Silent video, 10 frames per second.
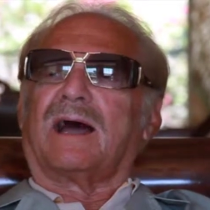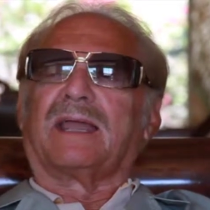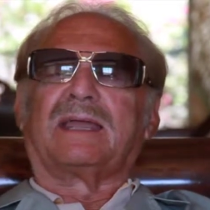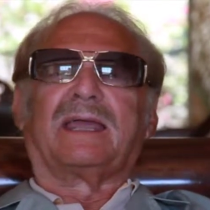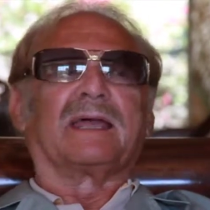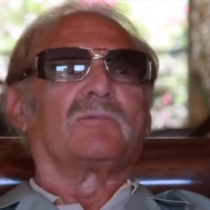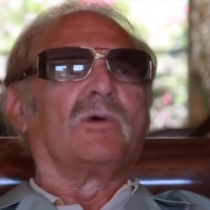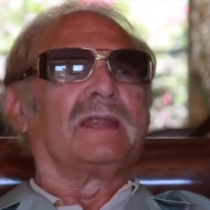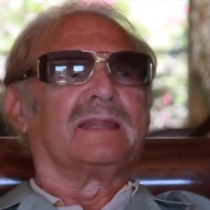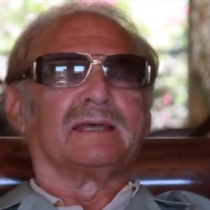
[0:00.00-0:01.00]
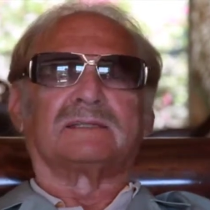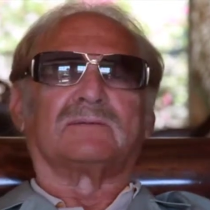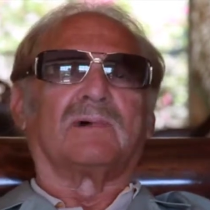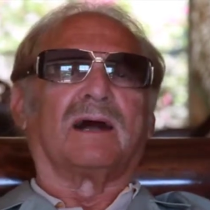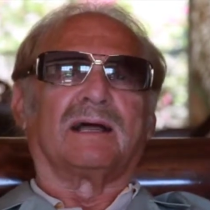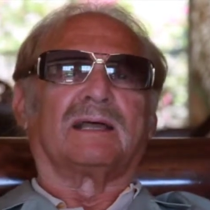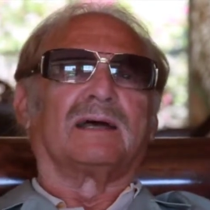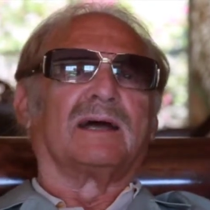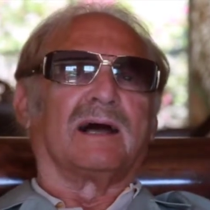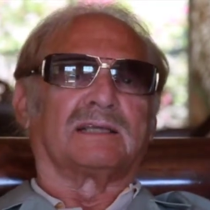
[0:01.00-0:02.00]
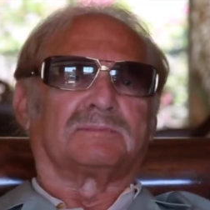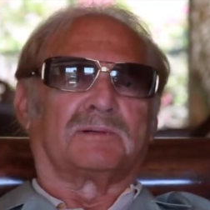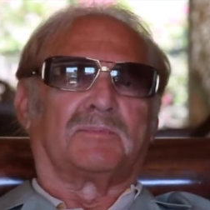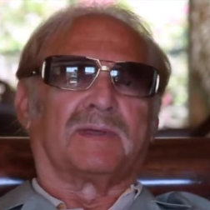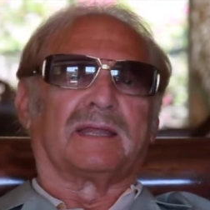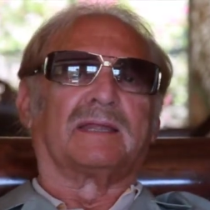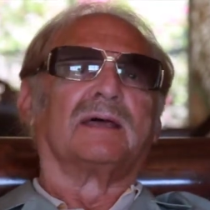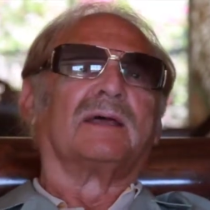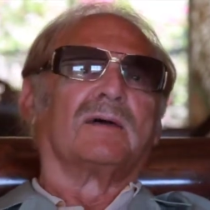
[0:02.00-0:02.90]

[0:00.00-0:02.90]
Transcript: I can't win this from a hospital bed